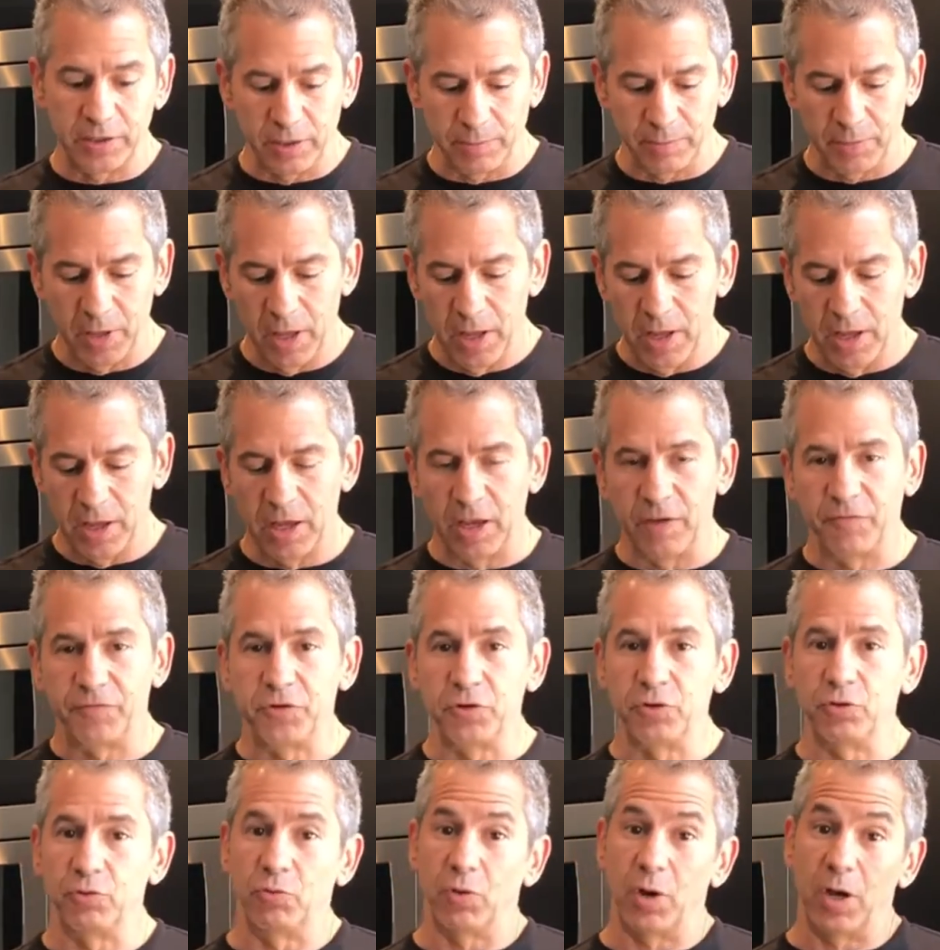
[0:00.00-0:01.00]
them if
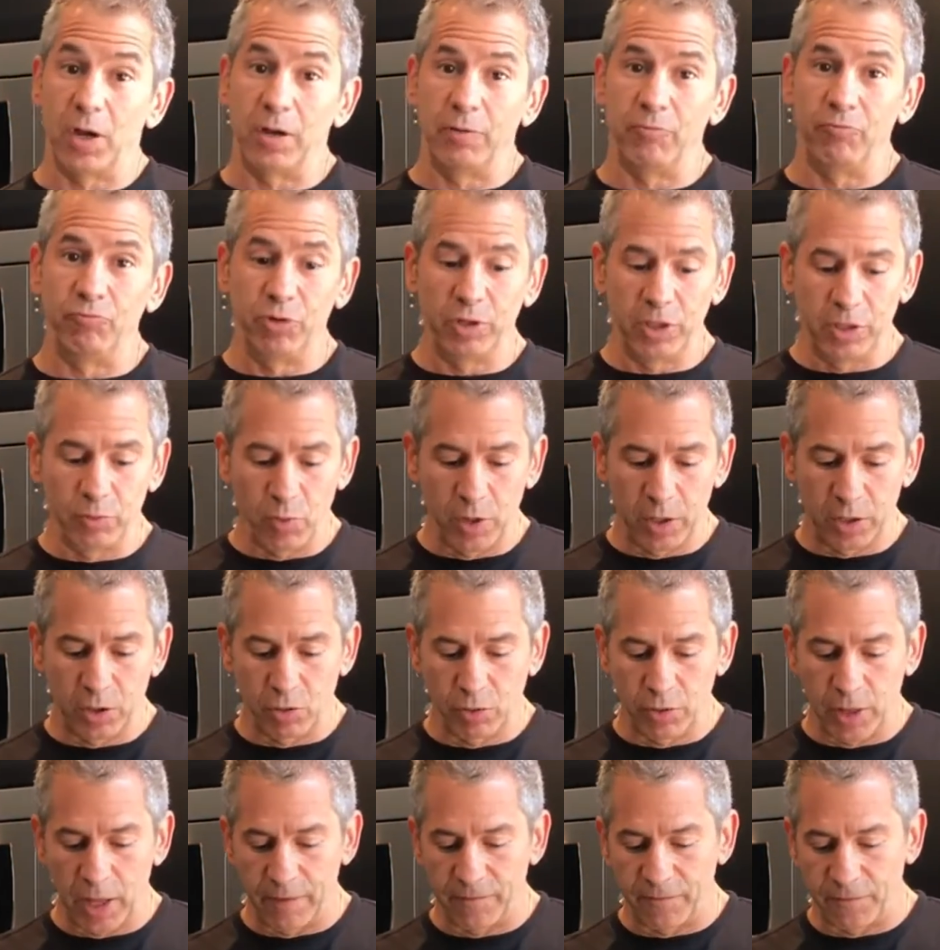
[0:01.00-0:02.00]
you really want to
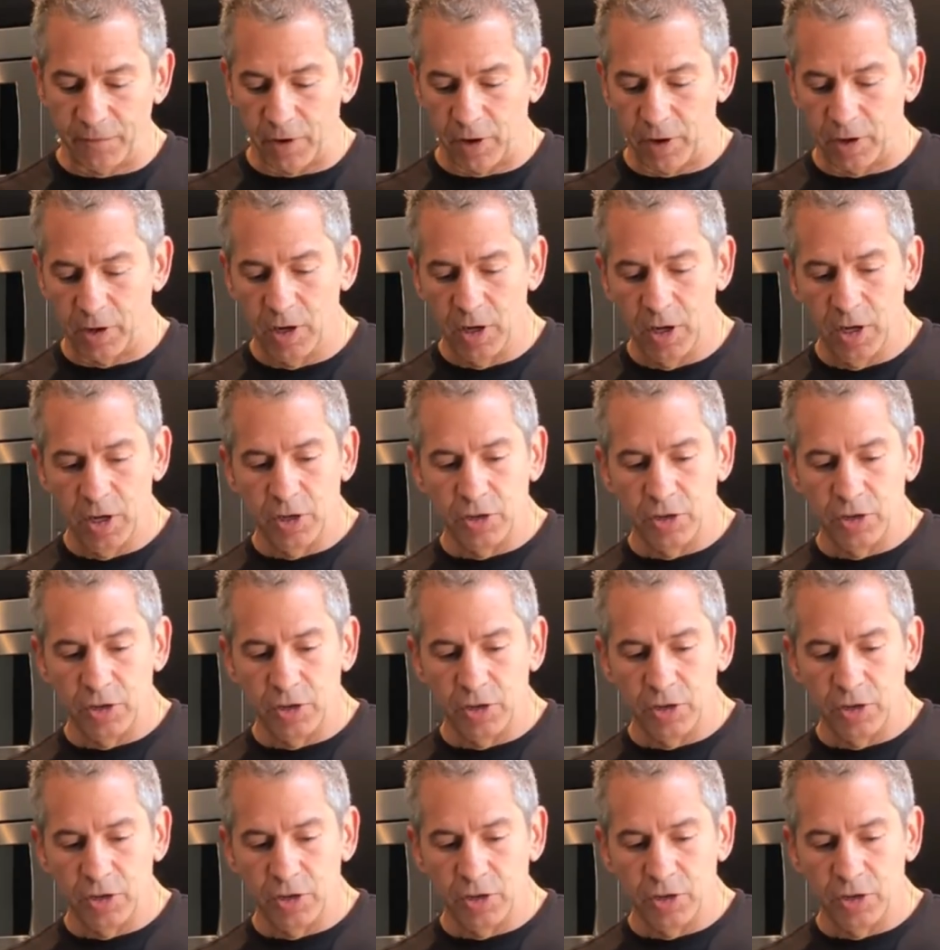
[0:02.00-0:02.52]
go that far.